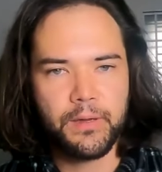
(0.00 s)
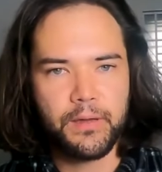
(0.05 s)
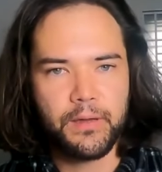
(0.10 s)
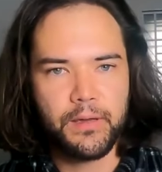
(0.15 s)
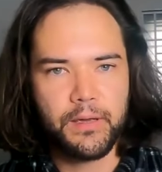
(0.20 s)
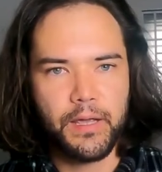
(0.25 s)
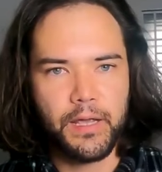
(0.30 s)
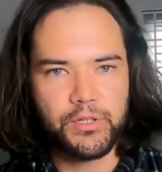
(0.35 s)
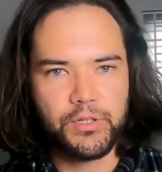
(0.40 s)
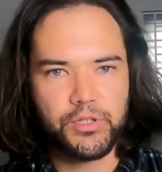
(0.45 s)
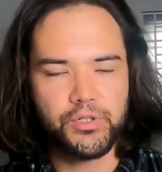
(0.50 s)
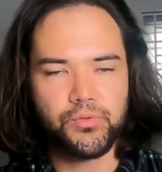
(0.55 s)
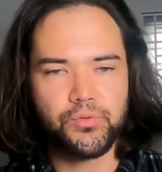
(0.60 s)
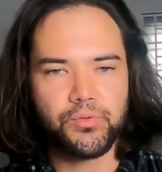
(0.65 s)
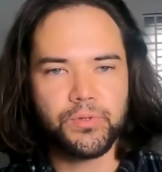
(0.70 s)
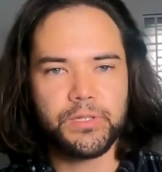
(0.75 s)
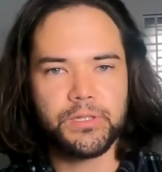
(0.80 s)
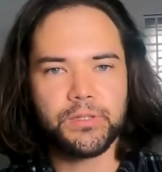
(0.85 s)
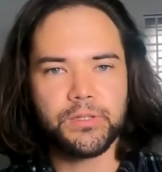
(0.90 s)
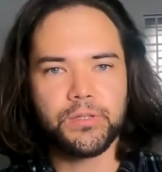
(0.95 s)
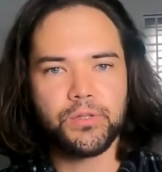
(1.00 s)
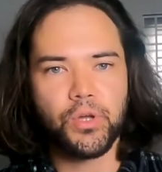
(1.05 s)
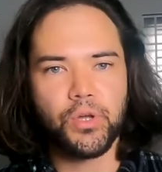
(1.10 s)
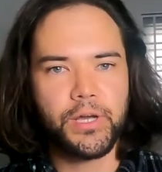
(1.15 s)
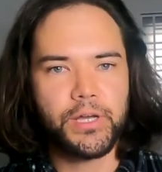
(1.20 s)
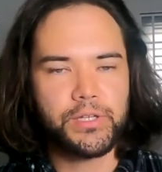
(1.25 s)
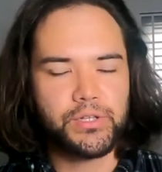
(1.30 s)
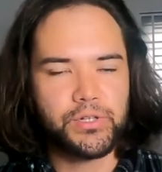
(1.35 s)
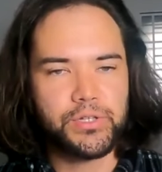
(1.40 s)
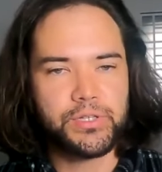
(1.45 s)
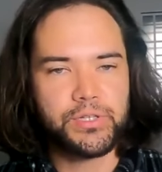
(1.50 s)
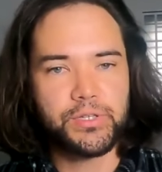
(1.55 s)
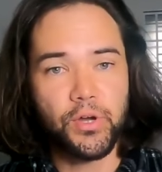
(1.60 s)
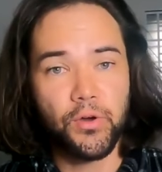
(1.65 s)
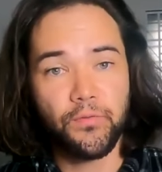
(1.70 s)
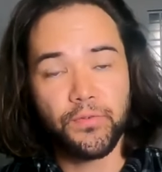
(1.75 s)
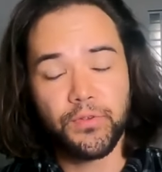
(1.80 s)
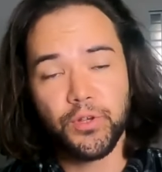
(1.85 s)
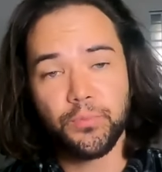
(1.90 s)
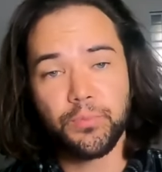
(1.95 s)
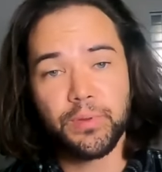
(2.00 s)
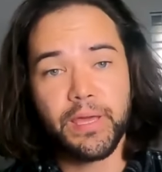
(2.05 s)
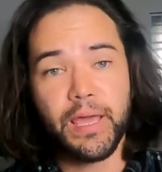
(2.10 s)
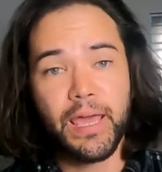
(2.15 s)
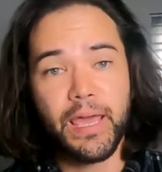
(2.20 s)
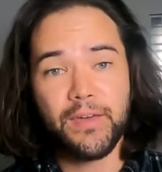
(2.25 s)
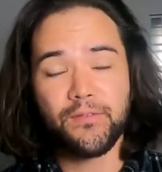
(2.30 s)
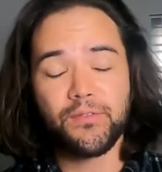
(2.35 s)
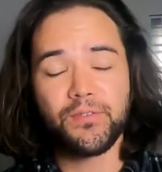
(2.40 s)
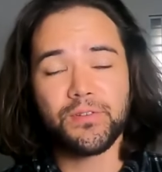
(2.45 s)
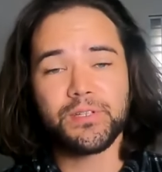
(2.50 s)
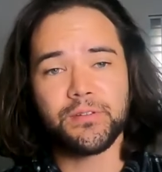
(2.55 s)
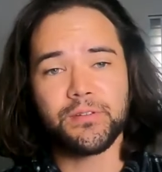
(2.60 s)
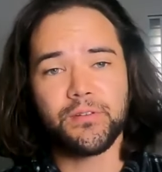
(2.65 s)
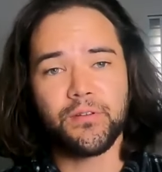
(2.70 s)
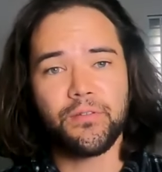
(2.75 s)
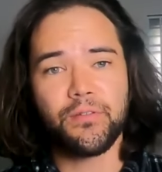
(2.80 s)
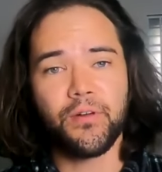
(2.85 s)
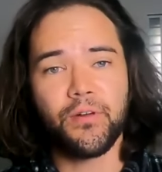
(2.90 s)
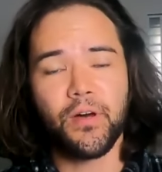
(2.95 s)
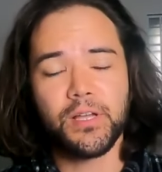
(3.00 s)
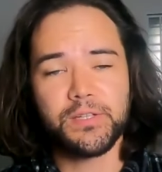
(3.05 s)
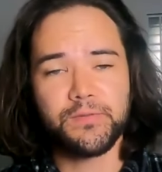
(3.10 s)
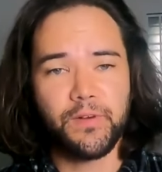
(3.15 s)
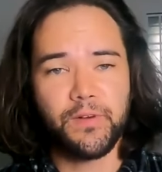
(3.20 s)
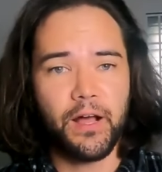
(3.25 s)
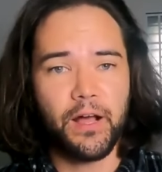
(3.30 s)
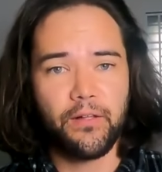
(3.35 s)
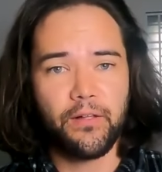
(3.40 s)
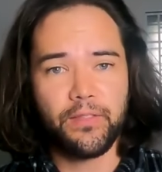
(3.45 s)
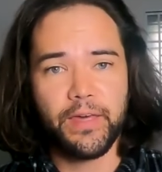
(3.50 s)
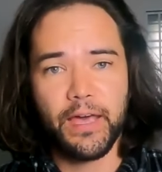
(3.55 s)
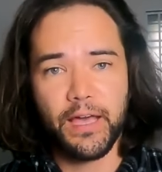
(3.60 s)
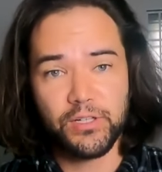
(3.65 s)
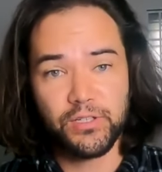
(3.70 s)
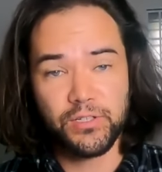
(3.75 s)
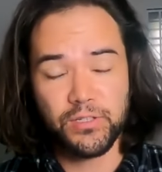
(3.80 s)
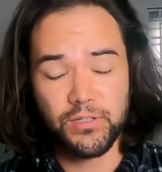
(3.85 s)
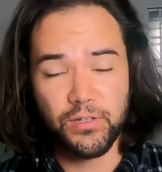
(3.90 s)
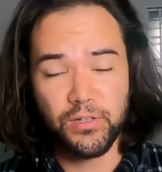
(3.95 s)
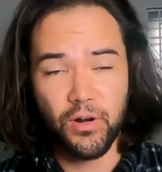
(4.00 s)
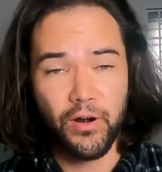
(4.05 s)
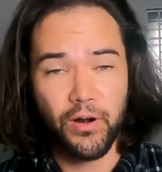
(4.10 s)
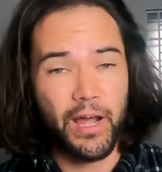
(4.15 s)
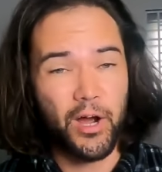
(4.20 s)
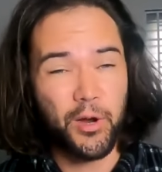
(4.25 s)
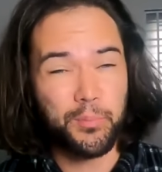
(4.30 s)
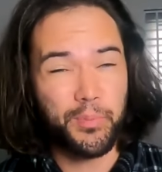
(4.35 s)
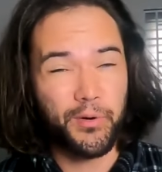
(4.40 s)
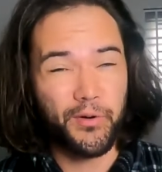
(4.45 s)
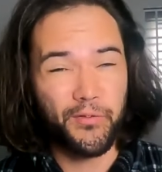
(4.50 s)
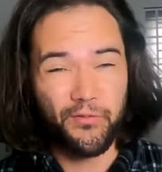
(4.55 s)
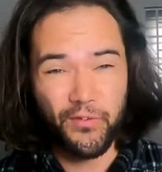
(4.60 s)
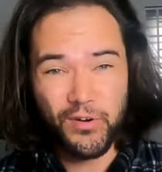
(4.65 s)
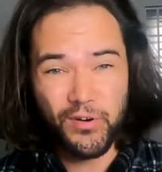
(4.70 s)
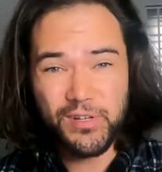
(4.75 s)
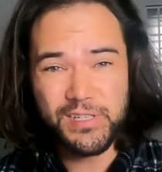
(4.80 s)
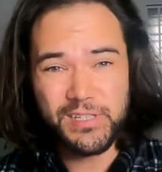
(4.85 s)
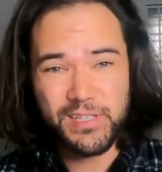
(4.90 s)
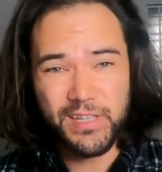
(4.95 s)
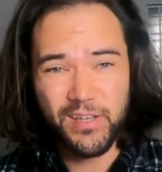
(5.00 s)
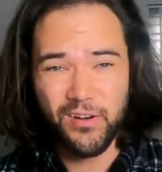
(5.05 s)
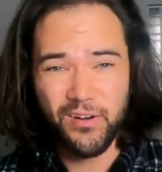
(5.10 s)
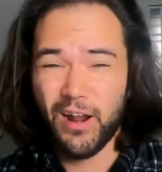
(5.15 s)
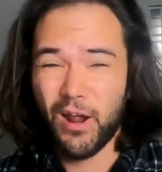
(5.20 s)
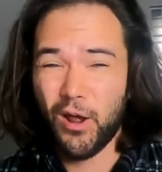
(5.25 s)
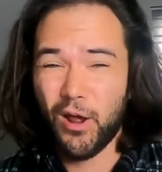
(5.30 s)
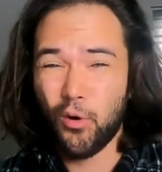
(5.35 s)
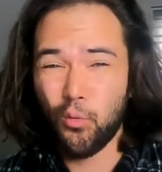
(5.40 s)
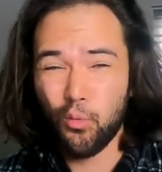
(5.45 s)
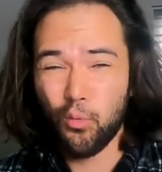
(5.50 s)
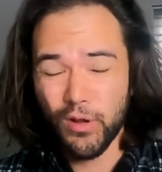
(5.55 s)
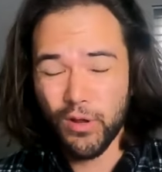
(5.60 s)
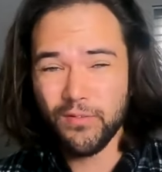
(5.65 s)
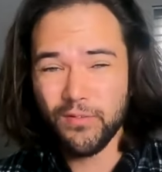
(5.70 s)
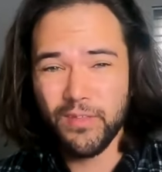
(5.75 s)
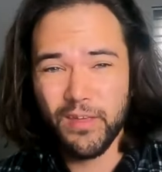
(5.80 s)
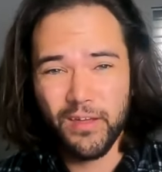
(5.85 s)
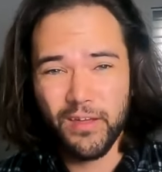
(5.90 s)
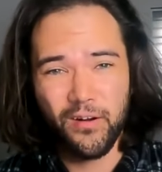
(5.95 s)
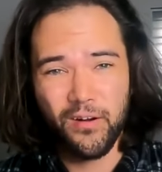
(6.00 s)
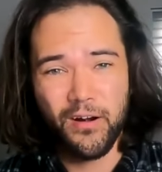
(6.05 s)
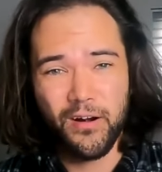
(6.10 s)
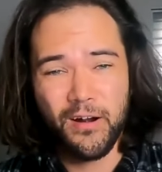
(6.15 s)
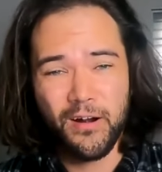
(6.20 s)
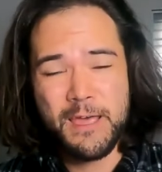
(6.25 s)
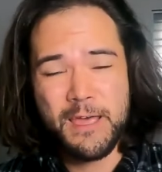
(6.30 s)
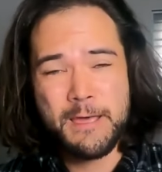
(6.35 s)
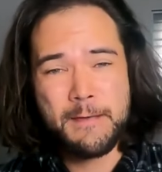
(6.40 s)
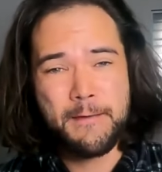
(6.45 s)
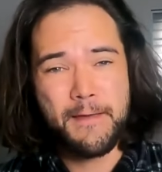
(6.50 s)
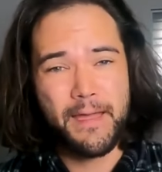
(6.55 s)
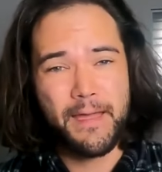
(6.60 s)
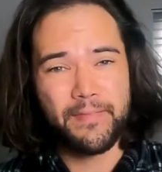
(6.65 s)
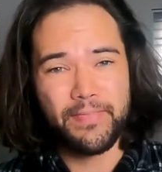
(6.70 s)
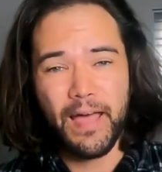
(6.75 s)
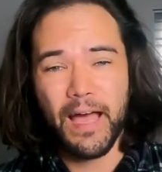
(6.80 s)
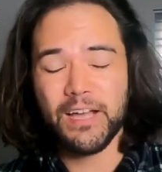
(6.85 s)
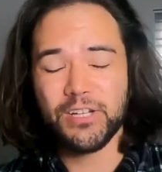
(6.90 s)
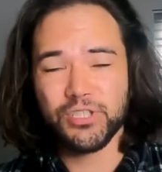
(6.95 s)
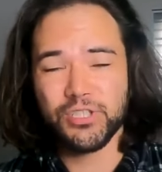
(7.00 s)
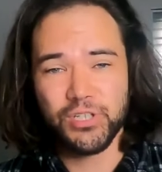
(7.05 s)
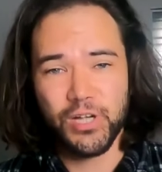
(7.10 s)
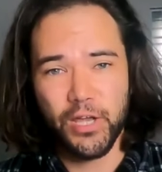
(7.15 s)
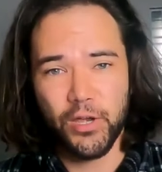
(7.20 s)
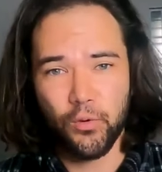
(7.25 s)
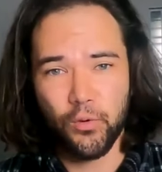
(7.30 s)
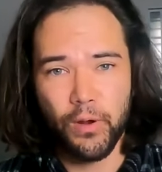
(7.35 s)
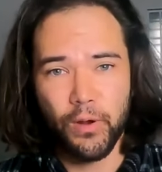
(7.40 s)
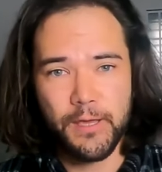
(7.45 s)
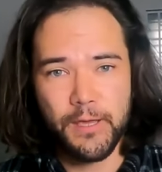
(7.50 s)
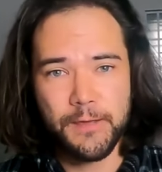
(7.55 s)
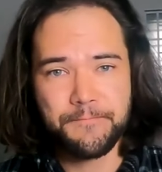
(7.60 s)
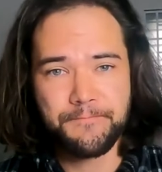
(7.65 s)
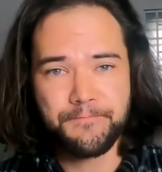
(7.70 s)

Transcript: and truly look at yourself and your behaviors and your thoughts for how they actually are, how perverse they are, how weird they are, and not shy away.